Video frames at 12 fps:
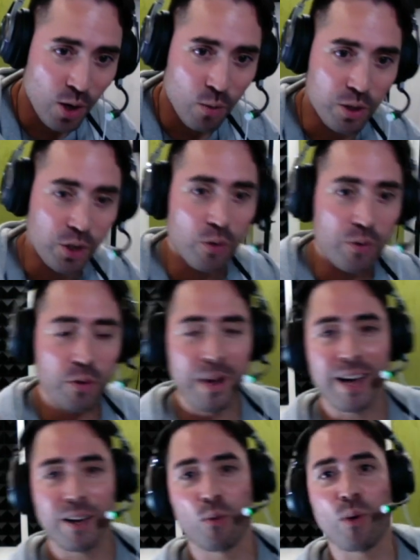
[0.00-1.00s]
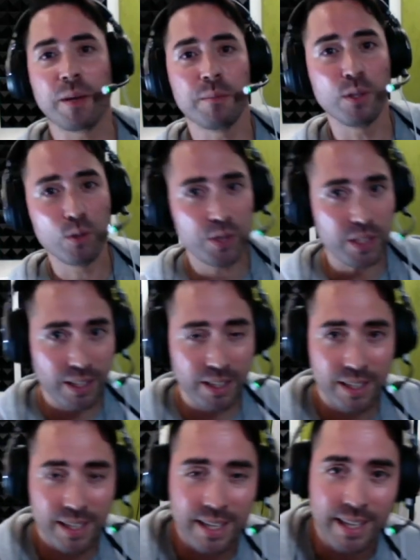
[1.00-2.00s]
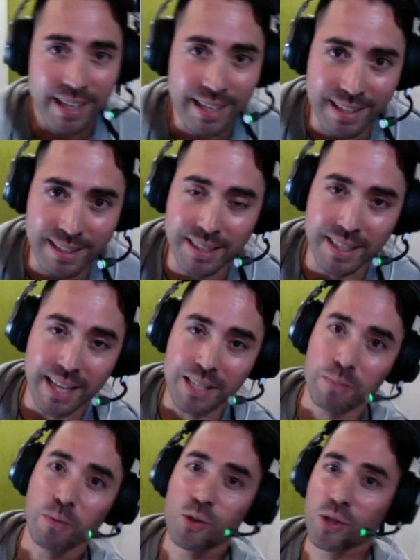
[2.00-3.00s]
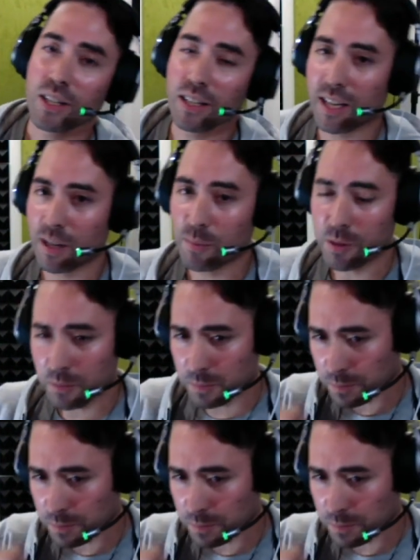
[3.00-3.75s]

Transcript: We're showing them how to write music in today's music climate,